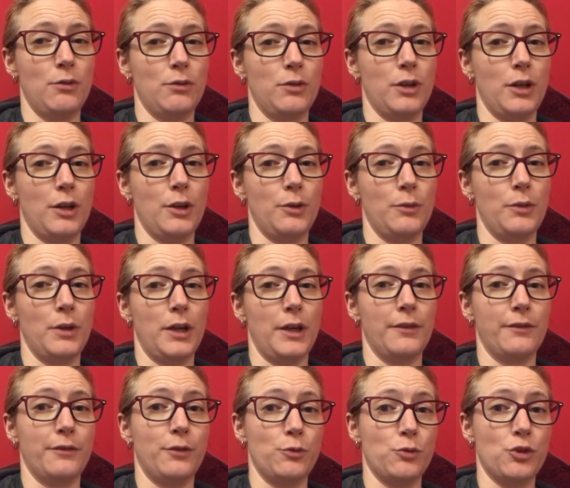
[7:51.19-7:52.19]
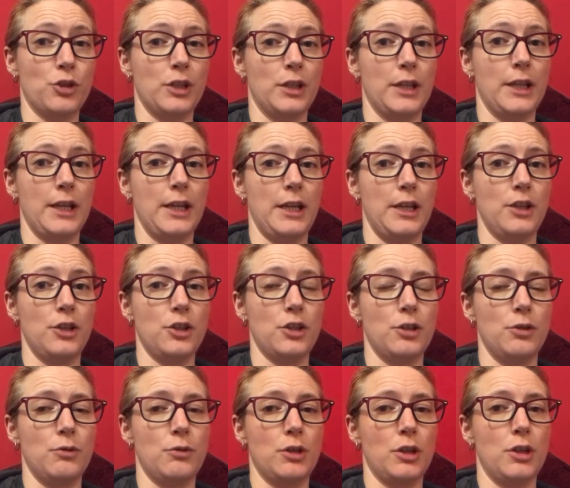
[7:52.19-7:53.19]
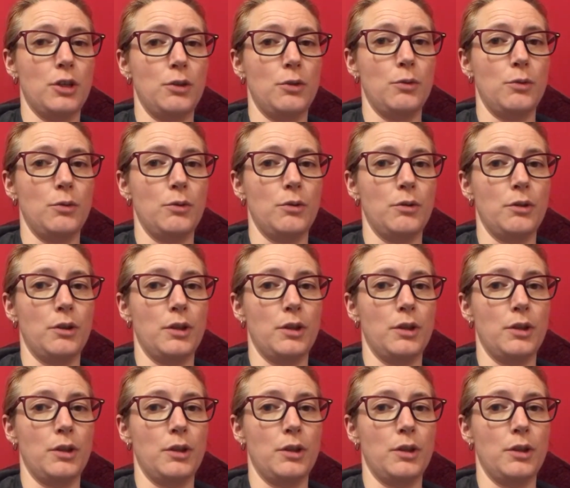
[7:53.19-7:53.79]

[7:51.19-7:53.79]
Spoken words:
although unfortunately due to